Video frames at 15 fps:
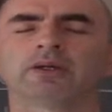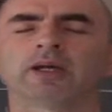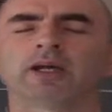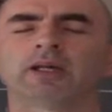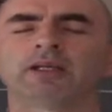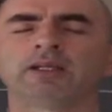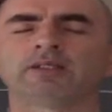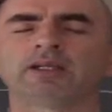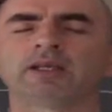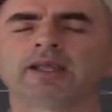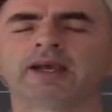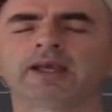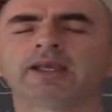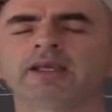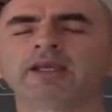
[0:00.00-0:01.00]
and He
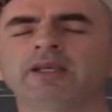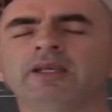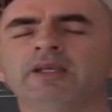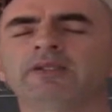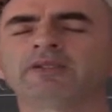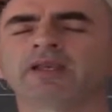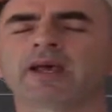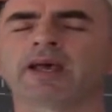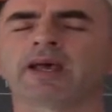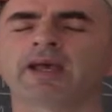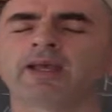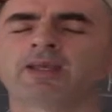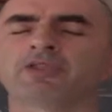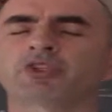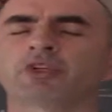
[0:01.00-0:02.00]
lays
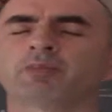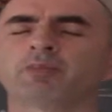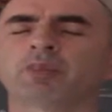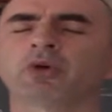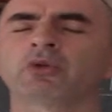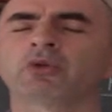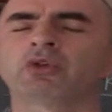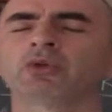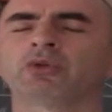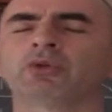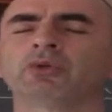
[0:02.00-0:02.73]
hands upon you,